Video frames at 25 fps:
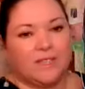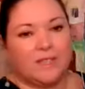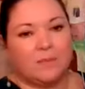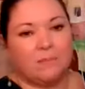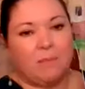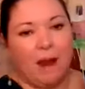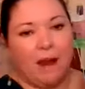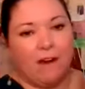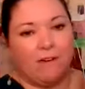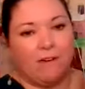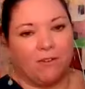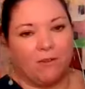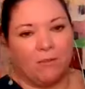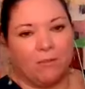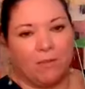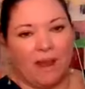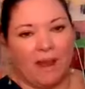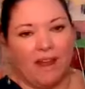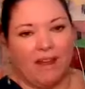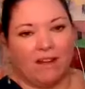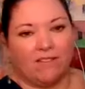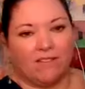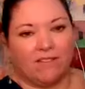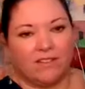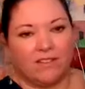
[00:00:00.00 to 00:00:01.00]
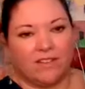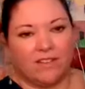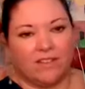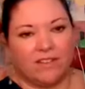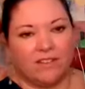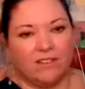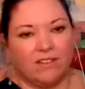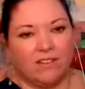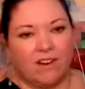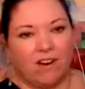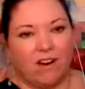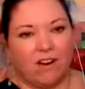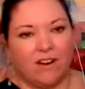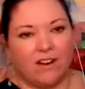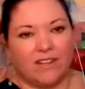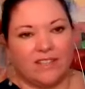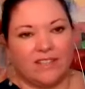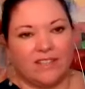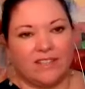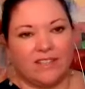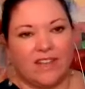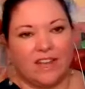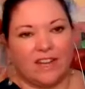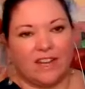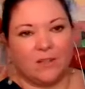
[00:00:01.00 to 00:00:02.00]
spiral bound
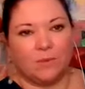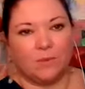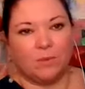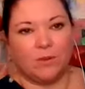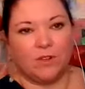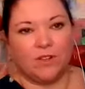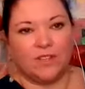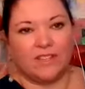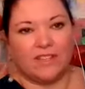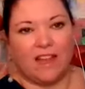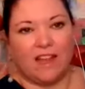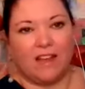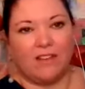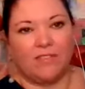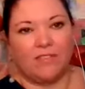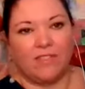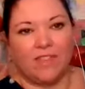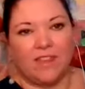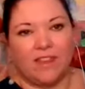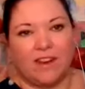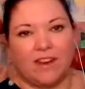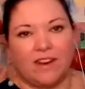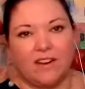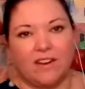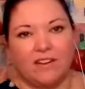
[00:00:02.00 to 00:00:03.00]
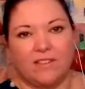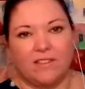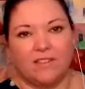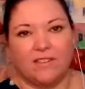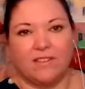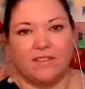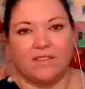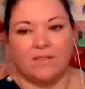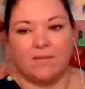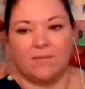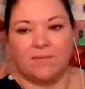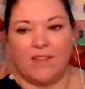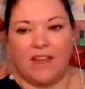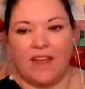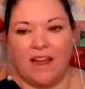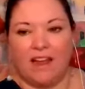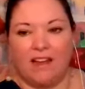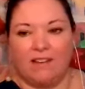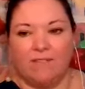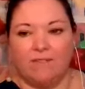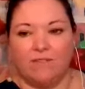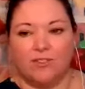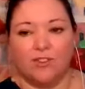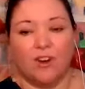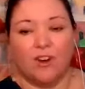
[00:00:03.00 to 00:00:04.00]
artist sketchbooks out there that
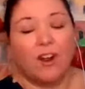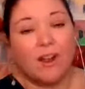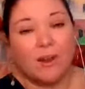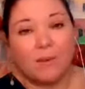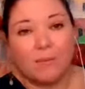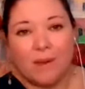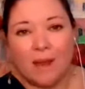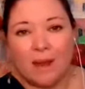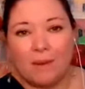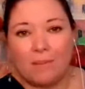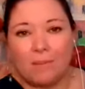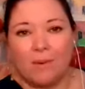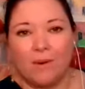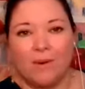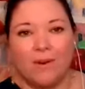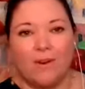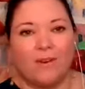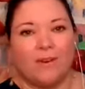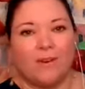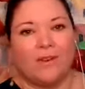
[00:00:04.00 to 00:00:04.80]
have drawing paper.